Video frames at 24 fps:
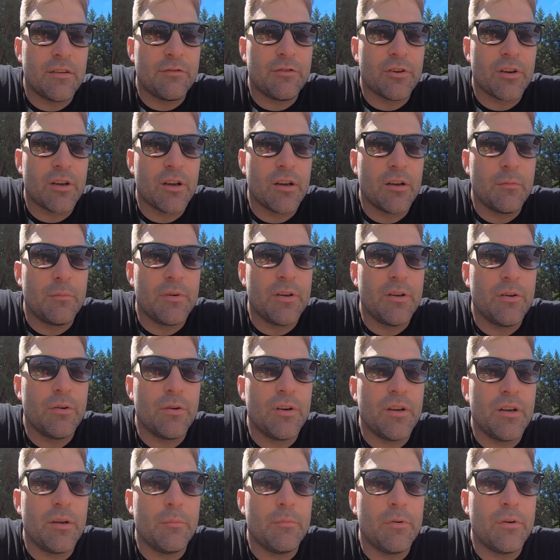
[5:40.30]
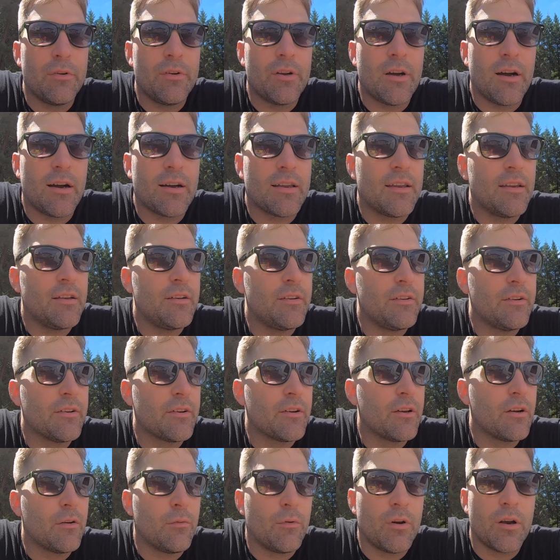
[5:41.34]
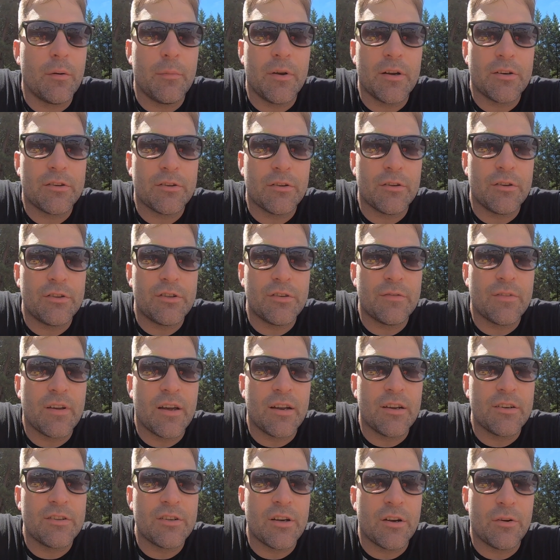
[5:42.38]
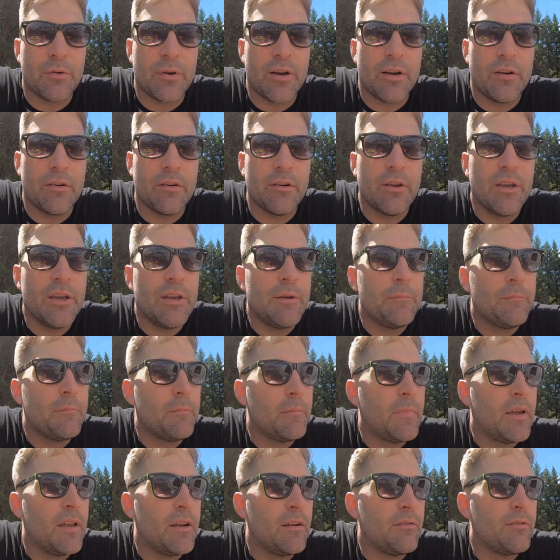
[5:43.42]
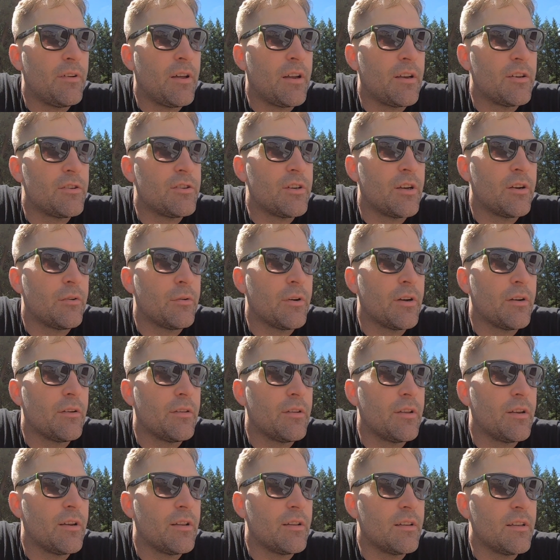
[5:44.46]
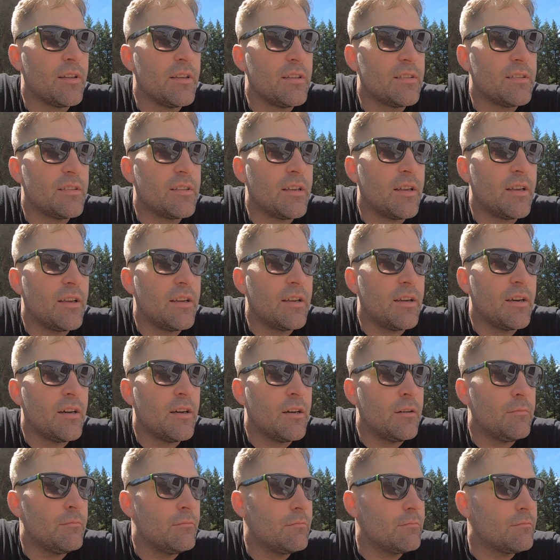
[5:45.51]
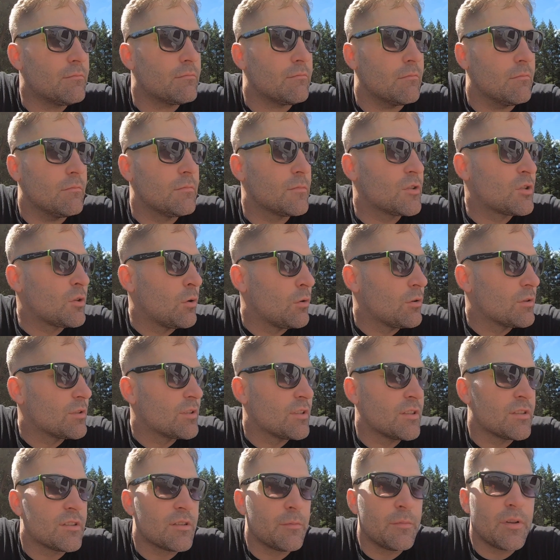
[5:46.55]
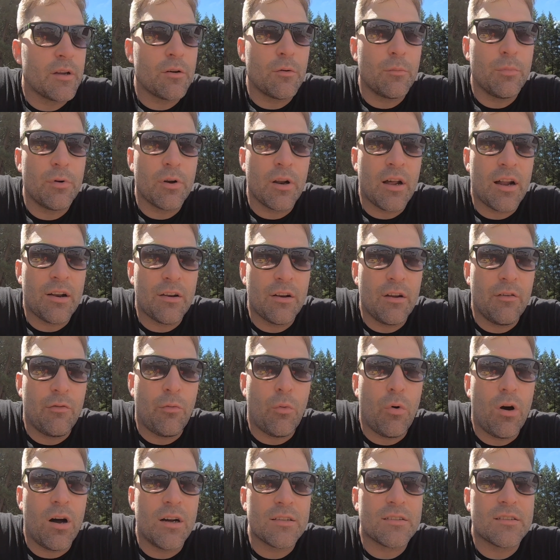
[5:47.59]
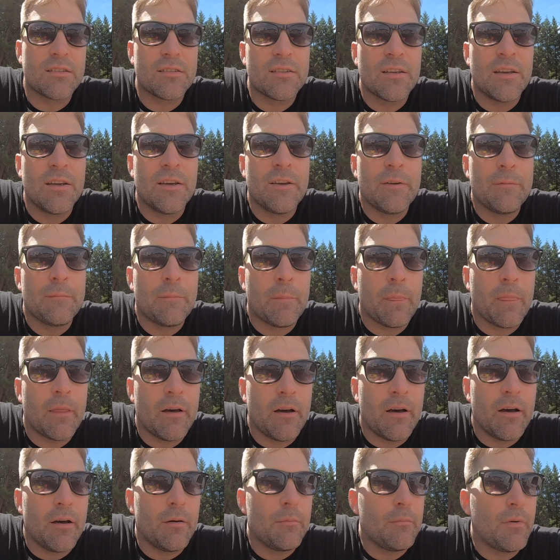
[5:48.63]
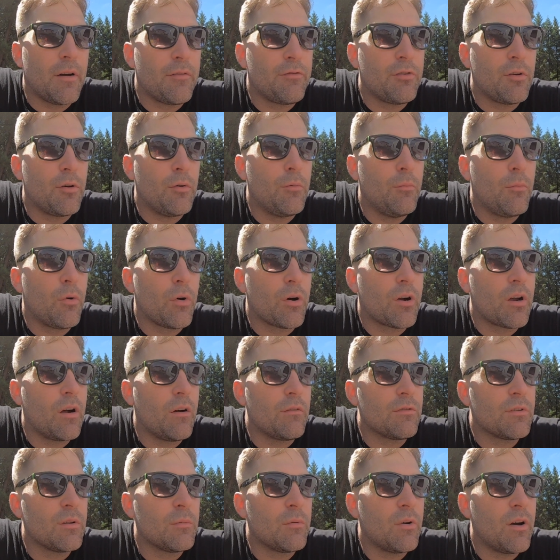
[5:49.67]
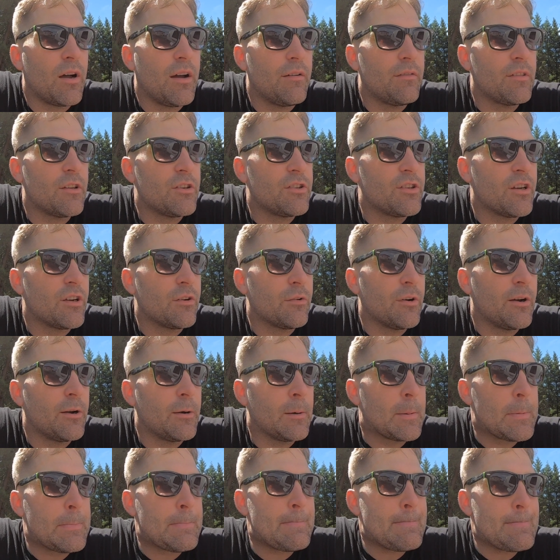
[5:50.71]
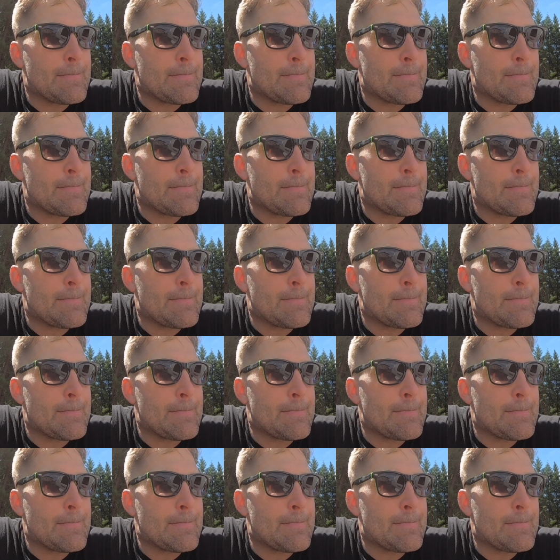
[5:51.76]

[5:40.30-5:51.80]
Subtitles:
if you're going to be doing any boondocking, you're going to want to make sure that you've got a generator. And if not a generator, then at least a solar system that'll put out enough watts. I feel more comfortable having the generator